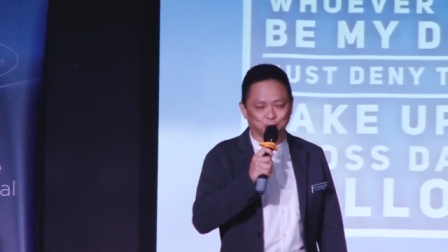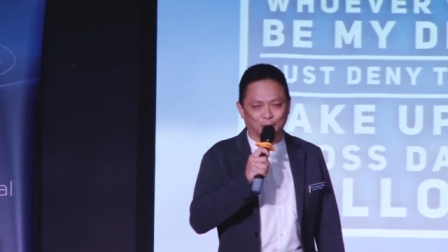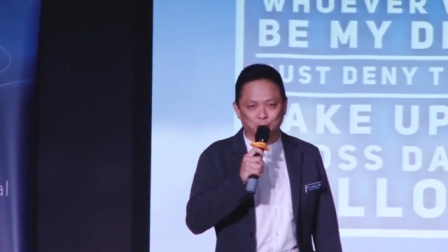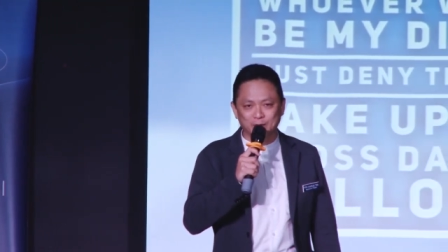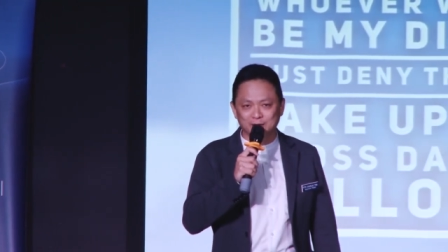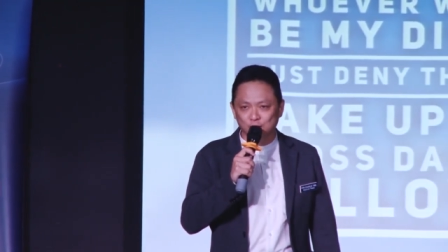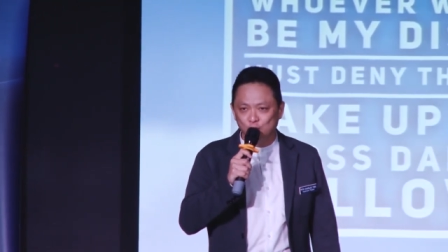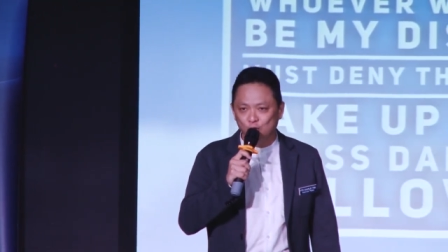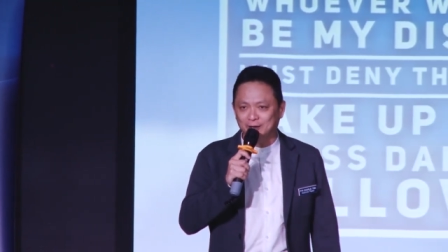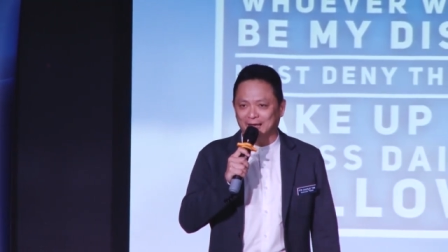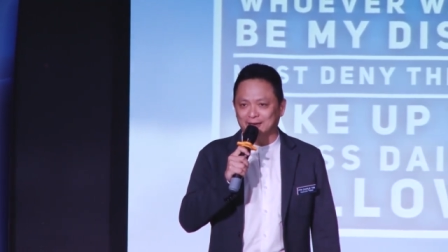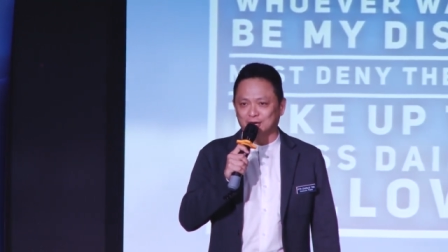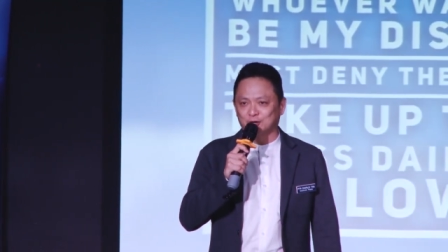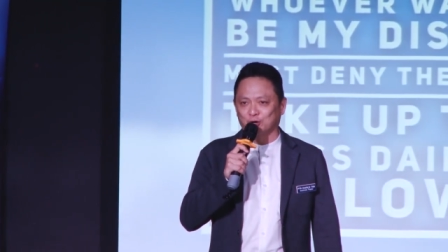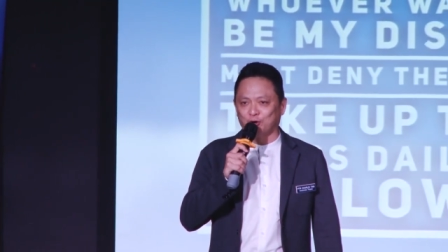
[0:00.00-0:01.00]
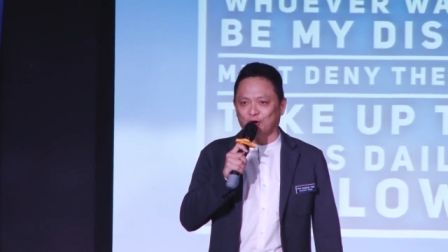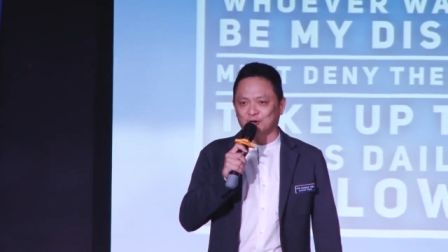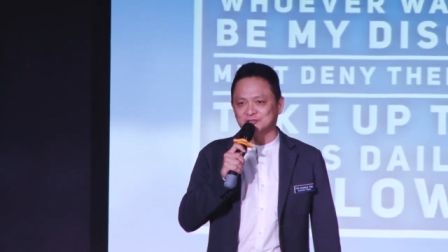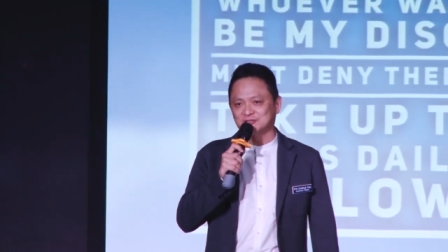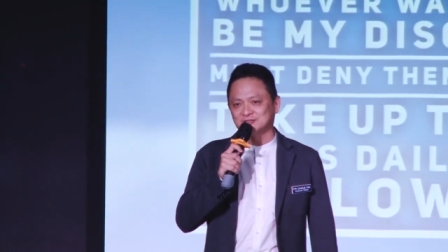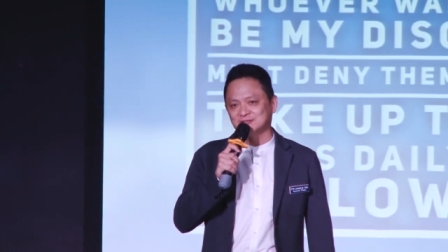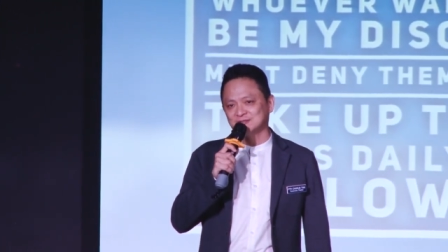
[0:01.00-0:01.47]
When we look at the
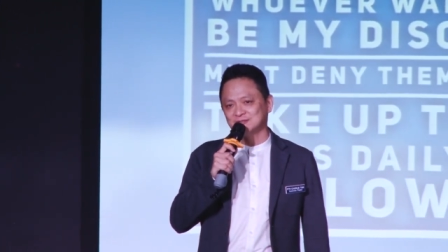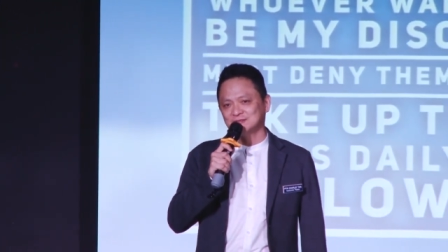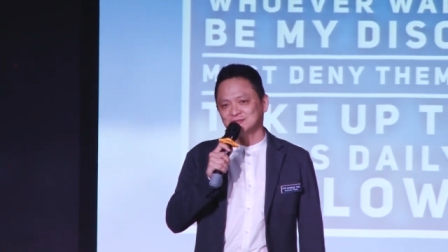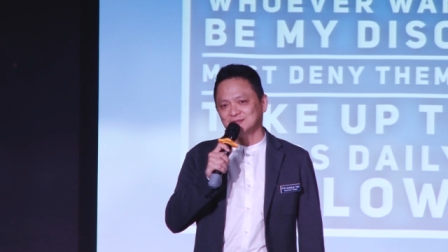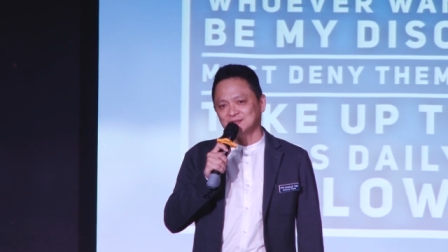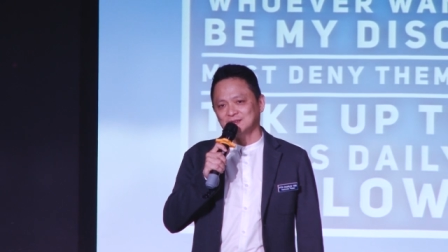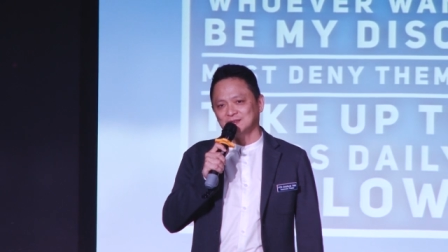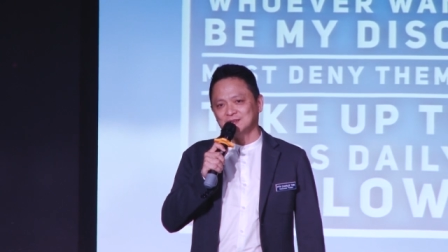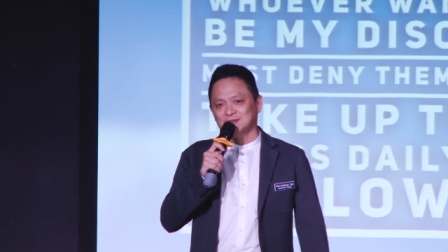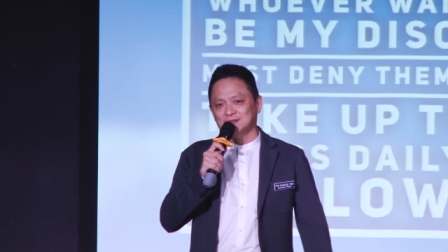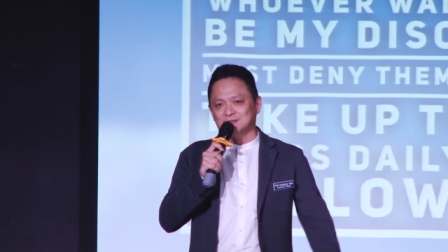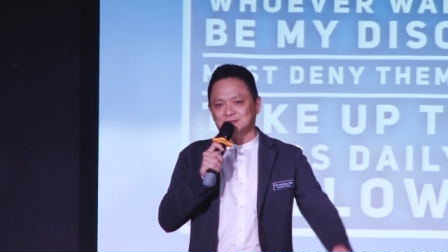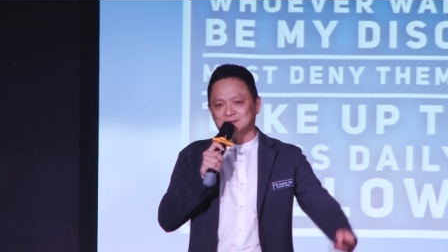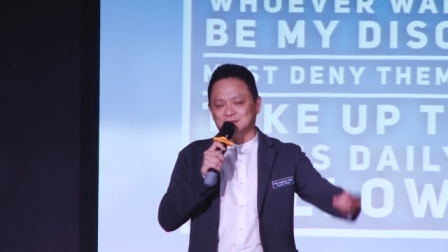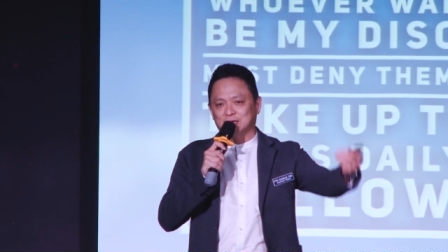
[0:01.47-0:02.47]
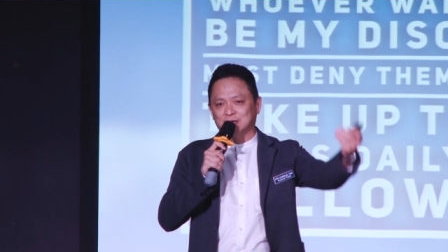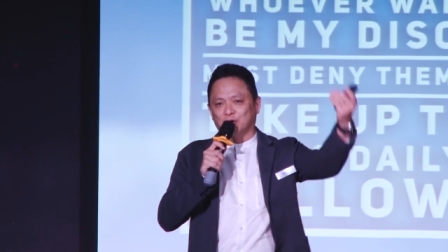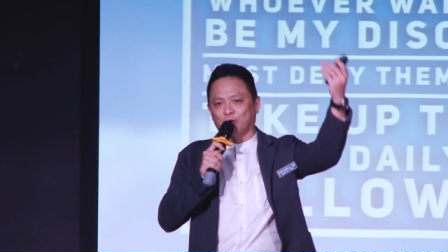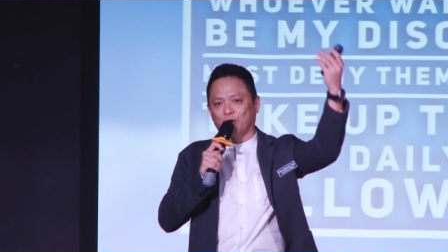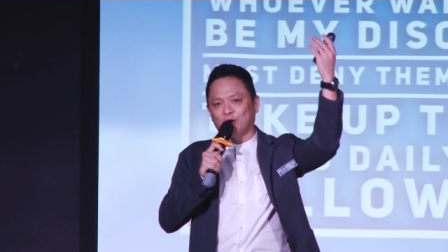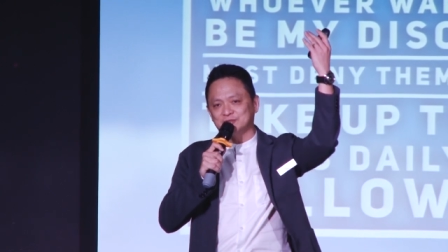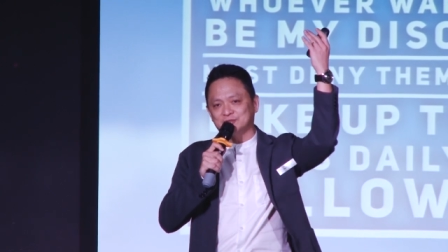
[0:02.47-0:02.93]
cross, the
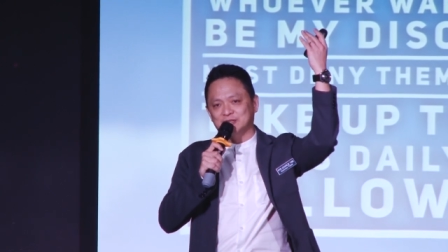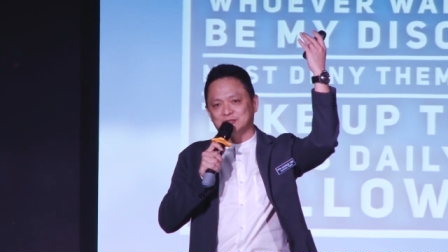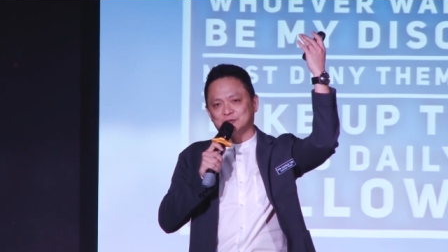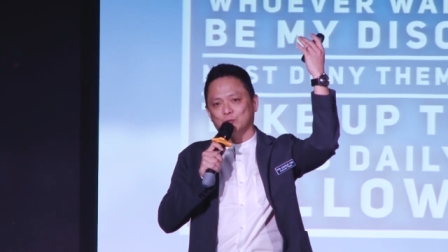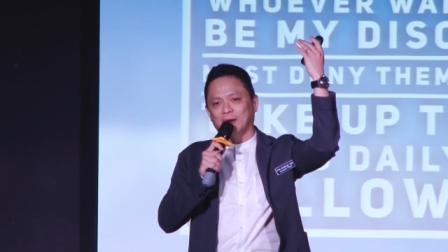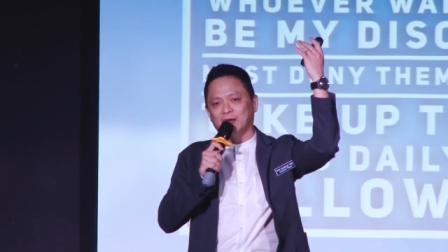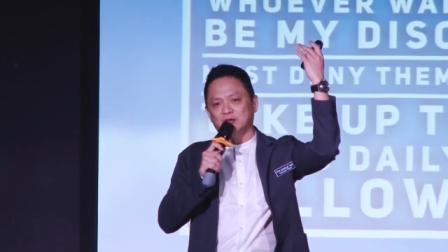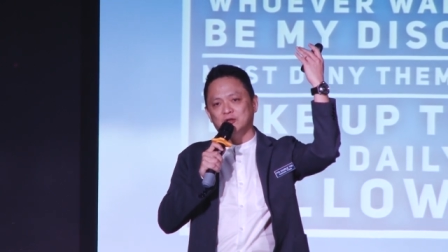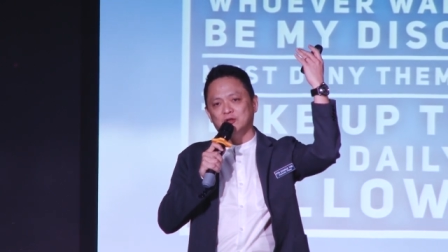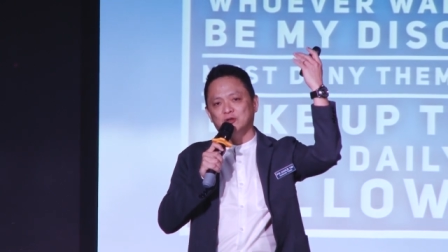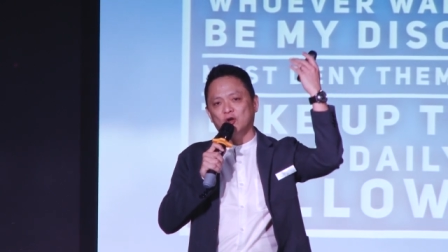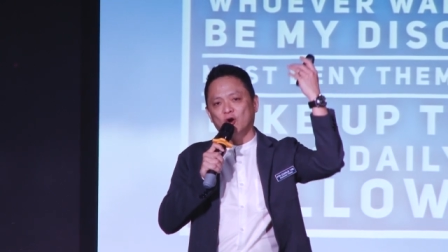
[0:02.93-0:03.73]
cross is when